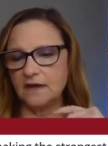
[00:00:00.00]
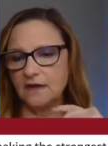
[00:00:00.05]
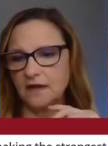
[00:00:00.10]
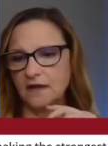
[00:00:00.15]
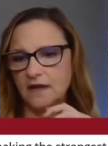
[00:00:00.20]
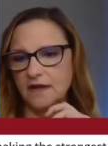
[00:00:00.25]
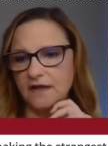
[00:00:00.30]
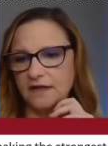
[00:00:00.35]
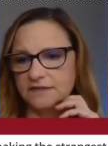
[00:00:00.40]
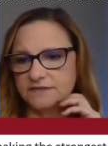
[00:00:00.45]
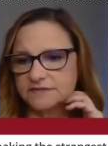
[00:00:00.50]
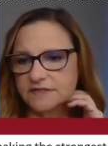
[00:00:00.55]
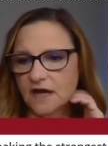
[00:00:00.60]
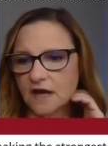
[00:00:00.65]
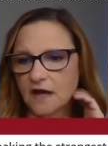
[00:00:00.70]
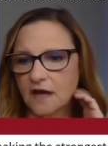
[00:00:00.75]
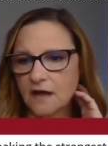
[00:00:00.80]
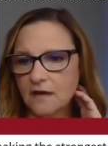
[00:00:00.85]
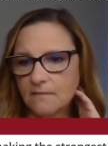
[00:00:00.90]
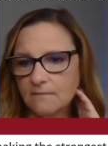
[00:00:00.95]
And
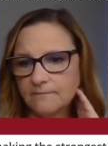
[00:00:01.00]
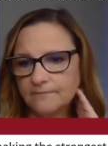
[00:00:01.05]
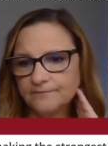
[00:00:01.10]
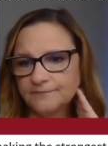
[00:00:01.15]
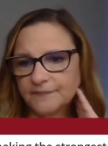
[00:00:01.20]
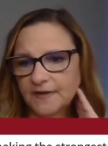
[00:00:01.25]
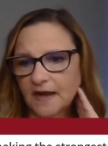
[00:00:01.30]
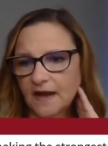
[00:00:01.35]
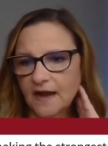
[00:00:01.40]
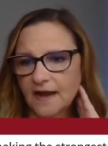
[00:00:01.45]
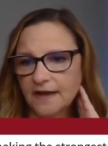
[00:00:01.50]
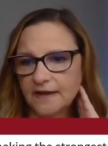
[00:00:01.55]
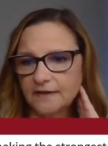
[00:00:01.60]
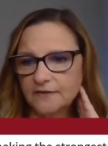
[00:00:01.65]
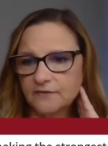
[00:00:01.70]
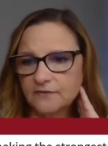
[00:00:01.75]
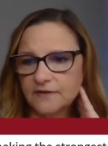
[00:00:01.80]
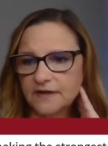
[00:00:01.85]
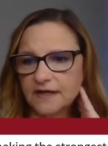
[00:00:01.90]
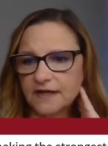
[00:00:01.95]
I
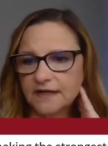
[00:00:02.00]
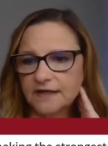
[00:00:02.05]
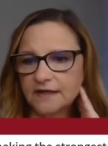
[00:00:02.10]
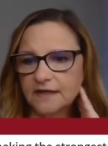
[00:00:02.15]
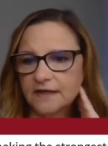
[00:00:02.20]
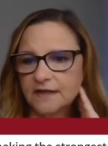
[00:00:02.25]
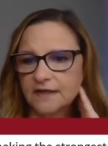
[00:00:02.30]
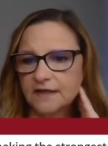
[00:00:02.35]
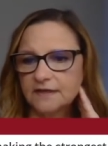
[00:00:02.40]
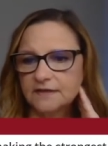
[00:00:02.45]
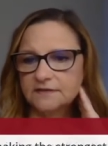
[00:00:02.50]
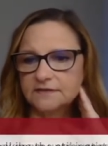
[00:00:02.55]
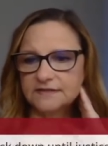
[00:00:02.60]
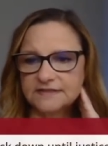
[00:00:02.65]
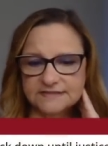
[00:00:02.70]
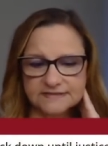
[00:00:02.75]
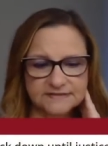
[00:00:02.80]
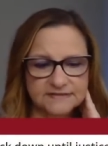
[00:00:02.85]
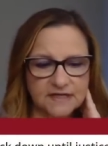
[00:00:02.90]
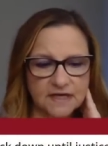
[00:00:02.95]
agree.
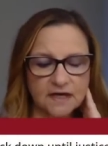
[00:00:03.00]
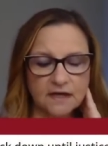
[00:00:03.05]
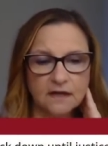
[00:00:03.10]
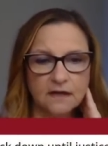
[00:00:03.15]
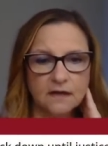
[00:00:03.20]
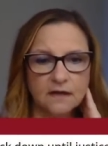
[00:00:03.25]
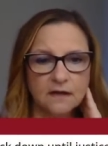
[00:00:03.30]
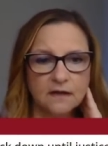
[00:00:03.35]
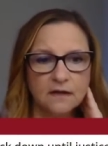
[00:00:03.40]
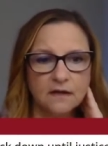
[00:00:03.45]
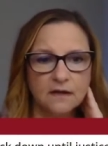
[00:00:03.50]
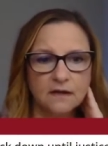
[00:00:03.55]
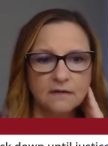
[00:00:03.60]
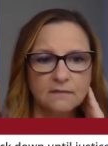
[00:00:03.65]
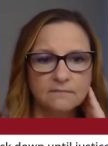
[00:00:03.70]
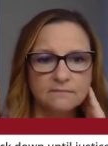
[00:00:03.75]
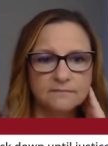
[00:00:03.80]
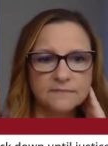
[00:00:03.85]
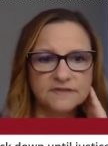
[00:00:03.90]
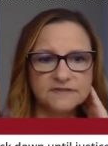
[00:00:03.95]
Lisa,
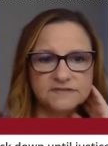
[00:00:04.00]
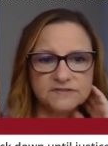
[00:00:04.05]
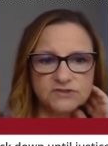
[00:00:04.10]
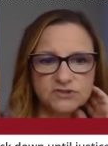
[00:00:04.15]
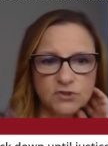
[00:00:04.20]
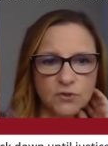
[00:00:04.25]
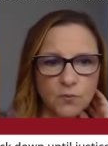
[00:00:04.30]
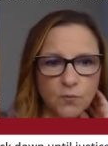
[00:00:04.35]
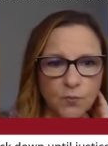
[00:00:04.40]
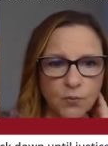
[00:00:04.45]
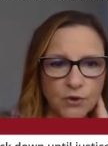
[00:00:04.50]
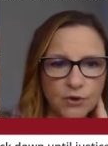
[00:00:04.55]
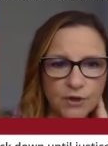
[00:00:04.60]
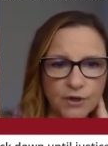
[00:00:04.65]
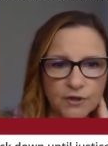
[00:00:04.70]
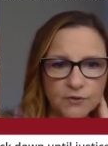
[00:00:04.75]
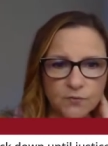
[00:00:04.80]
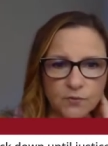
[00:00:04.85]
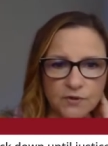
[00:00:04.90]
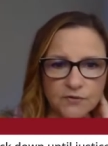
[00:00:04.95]
Mr.
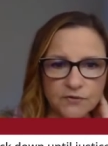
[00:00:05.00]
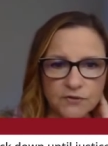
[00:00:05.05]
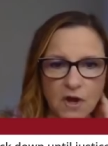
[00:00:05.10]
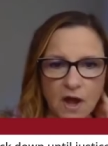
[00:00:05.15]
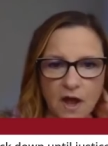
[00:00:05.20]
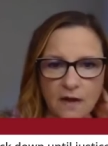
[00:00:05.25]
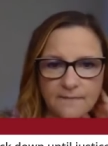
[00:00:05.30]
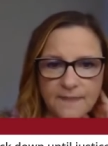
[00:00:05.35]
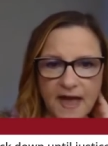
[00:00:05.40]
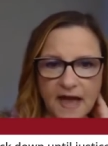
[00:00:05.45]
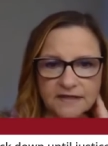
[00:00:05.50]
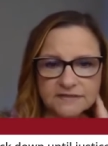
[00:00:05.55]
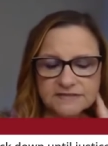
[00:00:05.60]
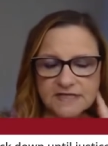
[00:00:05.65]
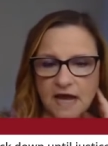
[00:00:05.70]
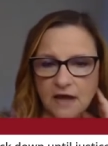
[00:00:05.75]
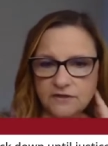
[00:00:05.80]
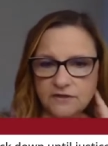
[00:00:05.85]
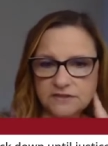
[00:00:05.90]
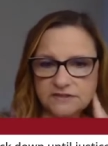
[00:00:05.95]
Wood will not back
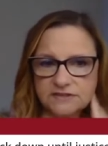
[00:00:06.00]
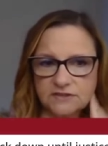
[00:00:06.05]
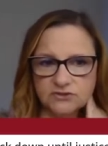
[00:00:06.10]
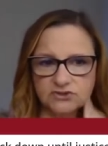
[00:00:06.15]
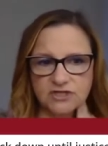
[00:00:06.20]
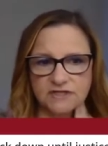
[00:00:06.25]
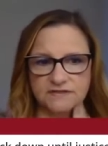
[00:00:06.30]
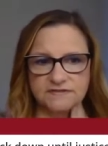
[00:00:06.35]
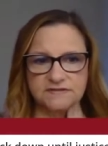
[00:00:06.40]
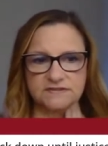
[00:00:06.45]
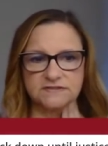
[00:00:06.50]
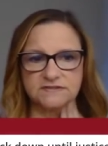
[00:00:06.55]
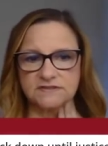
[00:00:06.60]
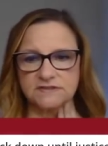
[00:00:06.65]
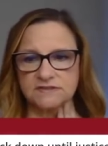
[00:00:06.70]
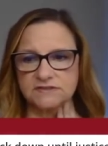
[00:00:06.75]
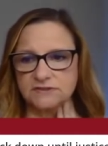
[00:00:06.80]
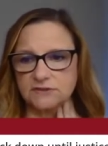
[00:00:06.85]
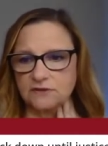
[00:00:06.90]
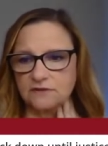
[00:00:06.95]
down until justice
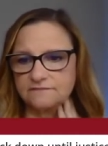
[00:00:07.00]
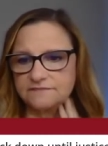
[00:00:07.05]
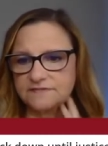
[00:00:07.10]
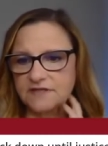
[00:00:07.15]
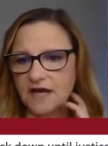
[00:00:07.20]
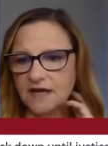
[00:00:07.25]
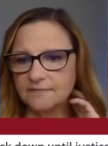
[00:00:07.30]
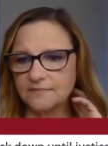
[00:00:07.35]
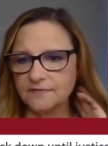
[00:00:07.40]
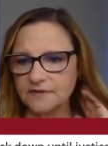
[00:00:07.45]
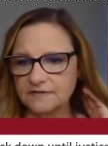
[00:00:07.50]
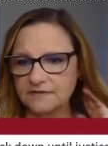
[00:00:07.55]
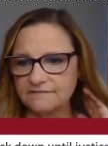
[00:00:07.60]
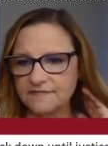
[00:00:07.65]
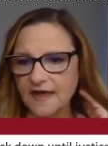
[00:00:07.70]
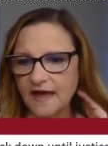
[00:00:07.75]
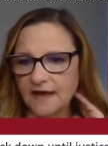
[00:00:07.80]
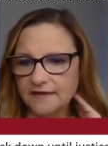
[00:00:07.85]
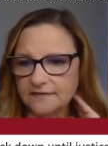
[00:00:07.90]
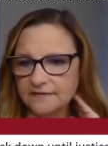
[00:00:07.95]
is served. I believe
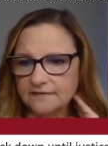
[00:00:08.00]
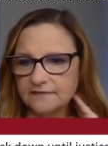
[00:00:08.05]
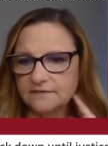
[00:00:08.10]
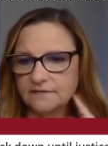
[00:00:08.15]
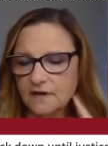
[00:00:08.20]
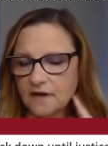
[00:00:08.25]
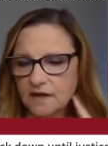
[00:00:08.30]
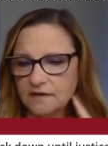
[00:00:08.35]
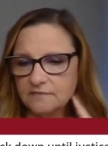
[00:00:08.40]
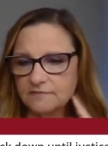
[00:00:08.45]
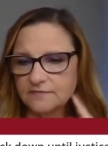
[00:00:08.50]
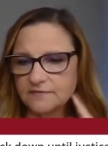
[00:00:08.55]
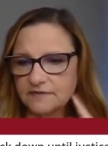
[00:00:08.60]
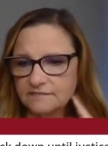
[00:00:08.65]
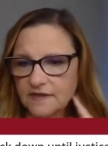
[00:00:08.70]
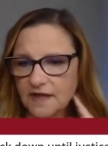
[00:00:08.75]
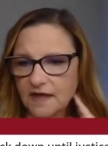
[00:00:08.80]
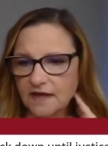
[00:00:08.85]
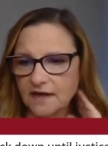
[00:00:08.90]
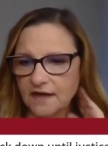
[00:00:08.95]
that. I
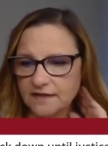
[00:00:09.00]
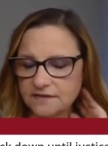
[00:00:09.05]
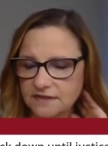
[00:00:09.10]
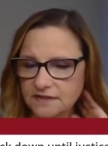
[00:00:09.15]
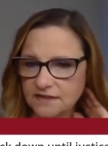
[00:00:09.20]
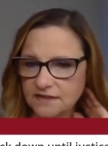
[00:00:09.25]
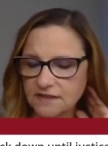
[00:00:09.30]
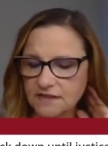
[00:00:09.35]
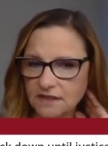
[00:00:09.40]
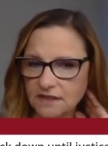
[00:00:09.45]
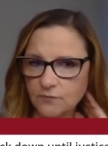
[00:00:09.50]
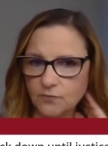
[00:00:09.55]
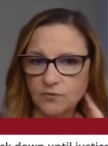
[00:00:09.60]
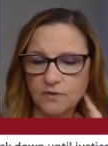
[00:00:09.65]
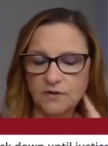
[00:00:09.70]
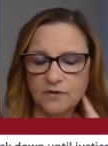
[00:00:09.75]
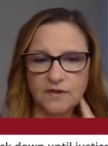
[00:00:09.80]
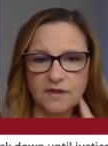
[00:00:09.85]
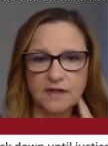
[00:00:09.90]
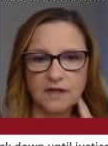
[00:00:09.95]
believe that. I think he
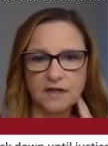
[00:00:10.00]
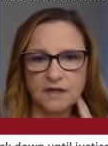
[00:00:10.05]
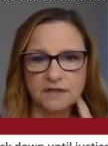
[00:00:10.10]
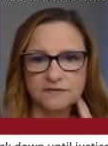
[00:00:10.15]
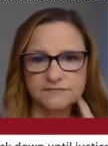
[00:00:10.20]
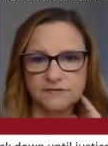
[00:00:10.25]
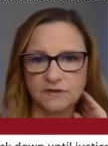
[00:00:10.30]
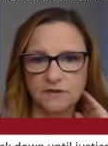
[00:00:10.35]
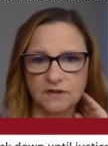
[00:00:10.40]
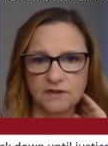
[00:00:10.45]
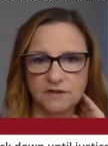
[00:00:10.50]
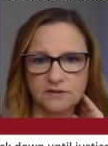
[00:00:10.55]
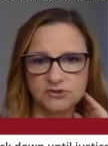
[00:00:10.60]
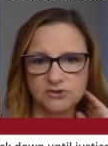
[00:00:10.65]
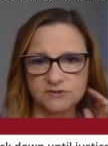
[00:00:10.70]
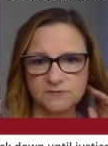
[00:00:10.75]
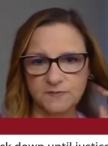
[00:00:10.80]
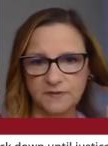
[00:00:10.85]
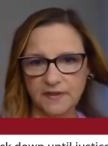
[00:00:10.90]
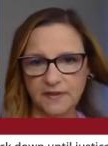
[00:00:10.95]
really isn't going to
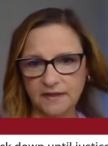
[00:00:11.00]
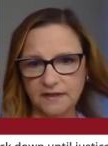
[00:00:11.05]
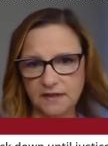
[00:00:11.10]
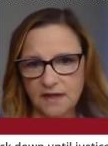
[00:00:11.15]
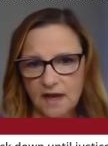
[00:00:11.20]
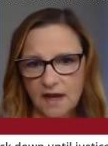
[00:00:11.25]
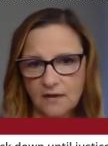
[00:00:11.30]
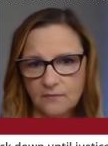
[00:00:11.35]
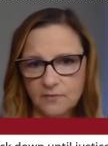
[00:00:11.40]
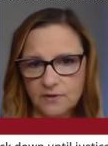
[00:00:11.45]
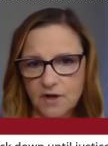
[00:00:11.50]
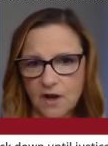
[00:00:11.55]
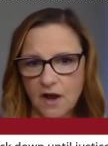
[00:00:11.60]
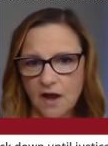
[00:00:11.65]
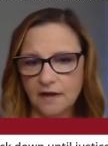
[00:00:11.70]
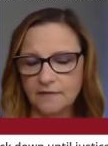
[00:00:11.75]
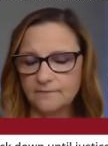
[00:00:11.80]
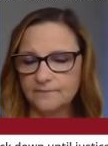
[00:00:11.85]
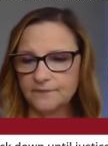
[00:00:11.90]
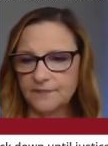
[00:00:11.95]
just be like, yeah, we're
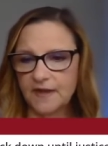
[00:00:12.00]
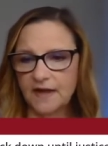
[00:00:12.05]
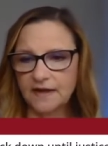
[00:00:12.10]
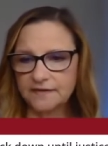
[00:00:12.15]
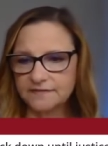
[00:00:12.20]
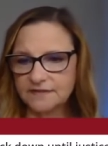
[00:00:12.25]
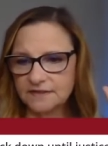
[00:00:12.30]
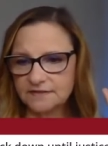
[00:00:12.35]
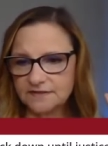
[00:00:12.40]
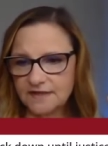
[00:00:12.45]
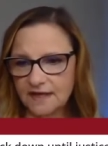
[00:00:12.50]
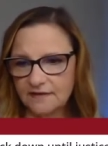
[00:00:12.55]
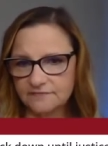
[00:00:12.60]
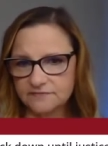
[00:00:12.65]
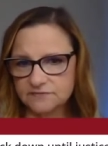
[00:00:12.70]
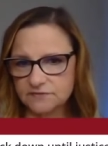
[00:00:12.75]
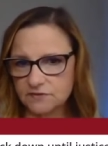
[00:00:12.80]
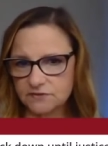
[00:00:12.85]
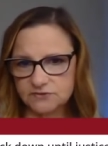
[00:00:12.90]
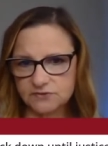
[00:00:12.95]
not. I think
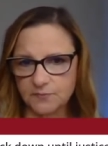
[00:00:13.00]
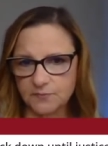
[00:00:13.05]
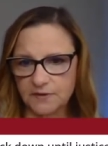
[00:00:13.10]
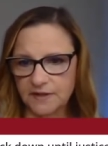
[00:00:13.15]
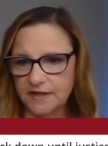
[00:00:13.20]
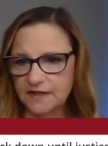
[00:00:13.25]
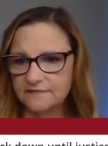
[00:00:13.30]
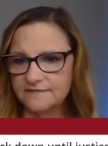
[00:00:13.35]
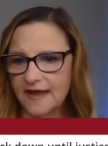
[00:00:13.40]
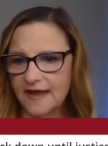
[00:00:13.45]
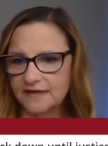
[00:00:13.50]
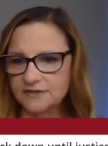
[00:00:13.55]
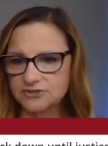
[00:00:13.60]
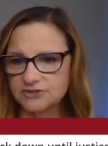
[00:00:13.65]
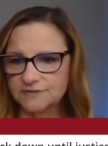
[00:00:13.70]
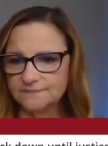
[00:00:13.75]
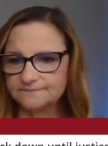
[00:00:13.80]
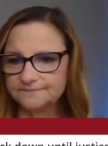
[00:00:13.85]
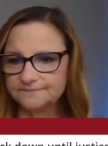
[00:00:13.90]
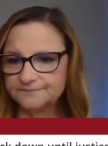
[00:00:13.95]
there's a plan of
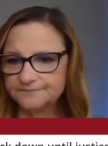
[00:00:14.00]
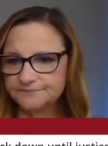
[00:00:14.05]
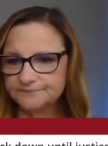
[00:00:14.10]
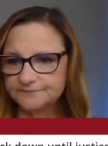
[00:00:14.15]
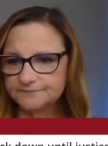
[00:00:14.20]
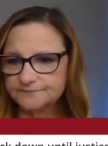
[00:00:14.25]
action.